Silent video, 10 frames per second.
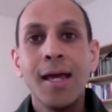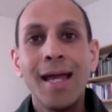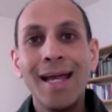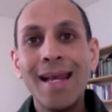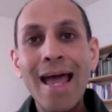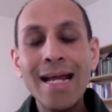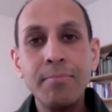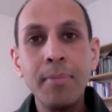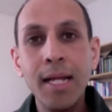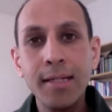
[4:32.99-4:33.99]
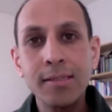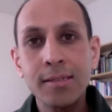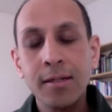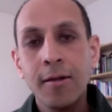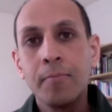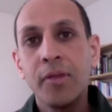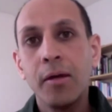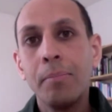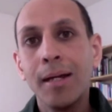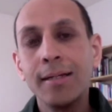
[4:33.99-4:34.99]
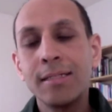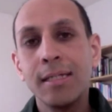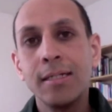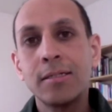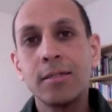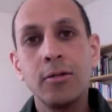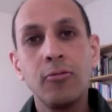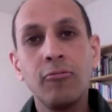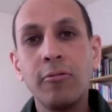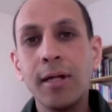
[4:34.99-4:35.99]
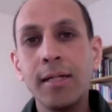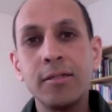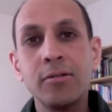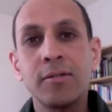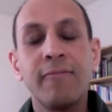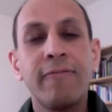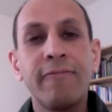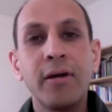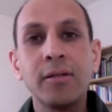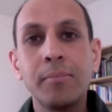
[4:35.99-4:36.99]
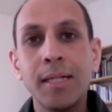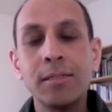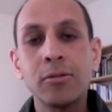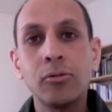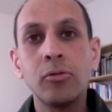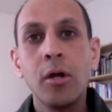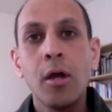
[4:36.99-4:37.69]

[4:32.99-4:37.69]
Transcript: in 8 minutes, the ability to really do some fundamental,